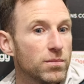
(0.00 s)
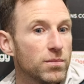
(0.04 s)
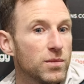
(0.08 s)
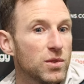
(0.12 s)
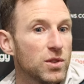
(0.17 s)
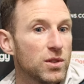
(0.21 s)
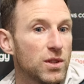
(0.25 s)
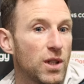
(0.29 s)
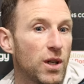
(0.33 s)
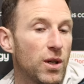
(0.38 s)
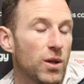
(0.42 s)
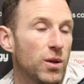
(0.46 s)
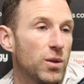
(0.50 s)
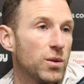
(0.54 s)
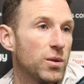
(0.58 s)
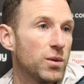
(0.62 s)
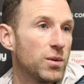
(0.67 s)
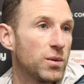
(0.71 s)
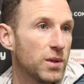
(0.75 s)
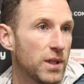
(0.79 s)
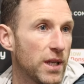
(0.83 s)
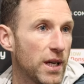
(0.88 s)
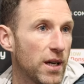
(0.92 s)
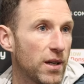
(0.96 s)
So
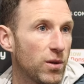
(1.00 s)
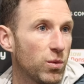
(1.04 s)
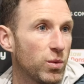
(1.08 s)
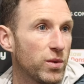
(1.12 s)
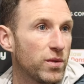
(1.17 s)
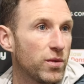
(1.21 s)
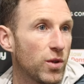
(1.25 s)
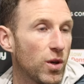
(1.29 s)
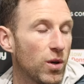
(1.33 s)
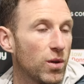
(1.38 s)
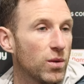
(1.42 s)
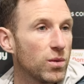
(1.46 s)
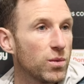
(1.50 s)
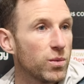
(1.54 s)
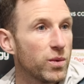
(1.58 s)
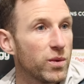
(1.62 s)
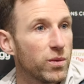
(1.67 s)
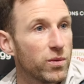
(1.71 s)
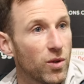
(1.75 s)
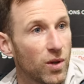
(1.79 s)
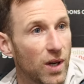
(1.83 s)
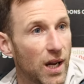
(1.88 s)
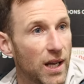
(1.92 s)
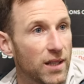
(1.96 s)
yeah, we've got
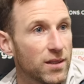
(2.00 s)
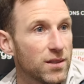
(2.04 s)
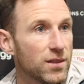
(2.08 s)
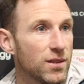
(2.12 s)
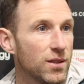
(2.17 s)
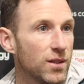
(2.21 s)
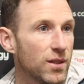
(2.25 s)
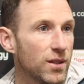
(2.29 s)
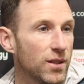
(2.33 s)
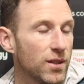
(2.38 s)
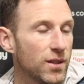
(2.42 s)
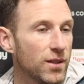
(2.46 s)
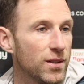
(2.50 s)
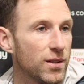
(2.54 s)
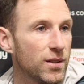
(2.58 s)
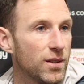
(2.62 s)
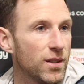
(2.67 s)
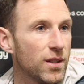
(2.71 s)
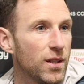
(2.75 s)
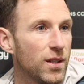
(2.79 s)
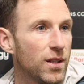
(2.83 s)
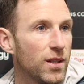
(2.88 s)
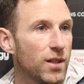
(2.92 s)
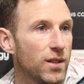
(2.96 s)
lads that are
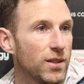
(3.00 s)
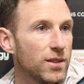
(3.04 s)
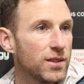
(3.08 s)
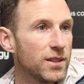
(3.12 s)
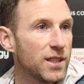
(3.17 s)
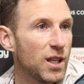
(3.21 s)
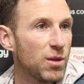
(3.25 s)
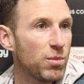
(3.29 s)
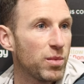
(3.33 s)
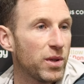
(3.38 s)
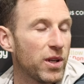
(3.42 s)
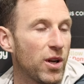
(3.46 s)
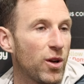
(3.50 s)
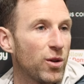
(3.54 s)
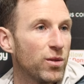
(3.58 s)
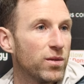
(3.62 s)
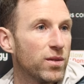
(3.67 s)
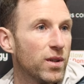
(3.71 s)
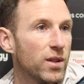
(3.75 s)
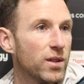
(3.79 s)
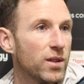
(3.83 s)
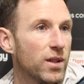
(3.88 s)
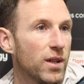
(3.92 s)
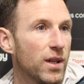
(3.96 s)
stepping
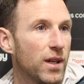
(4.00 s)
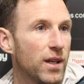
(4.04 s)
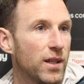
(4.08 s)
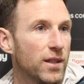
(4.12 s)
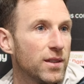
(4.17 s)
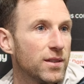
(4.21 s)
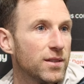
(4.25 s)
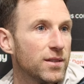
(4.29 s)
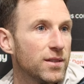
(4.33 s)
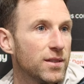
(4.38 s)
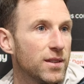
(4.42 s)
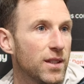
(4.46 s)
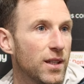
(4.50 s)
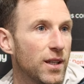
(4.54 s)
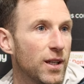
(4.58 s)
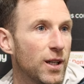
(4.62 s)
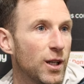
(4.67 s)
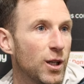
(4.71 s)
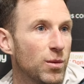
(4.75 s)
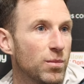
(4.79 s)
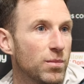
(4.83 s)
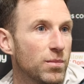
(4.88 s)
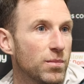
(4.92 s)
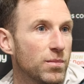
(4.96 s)
over and
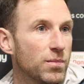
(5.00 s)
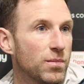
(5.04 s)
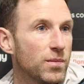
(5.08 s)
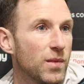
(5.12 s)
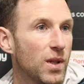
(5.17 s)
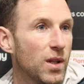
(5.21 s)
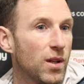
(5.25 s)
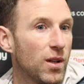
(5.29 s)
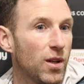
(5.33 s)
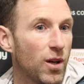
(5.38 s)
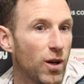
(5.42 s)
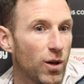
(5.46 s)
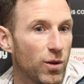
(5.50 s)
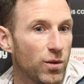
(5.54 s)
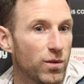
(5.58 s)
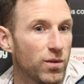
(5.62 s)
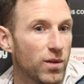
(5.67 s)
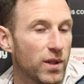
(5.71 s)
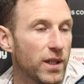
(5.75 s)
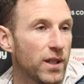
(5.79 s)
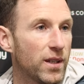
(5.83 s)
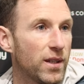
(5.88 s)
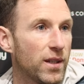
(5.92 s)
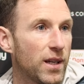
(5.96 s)

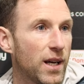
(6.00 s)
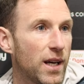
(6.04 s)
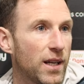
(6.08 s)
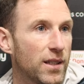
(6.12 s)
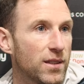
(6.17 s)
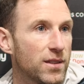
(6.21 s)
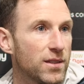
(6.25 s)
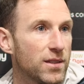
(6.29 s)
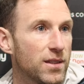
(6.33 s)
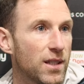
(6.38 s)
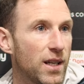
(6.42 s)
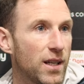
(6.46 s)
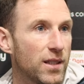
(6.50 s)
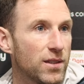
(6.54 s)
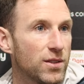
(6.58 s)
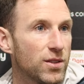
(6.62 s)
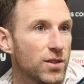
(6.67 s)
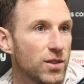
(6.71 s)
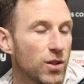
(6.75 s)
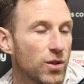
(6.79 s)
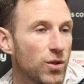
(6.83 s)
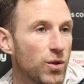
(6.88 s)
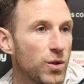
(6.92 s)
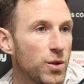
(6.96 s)
hopefully add
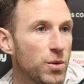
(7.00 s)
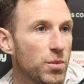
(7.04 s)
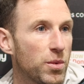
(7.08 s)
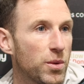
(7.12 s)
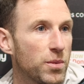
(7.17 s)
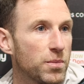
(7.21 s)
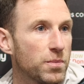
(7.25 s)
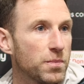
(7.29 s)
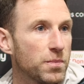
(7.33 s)
to the group.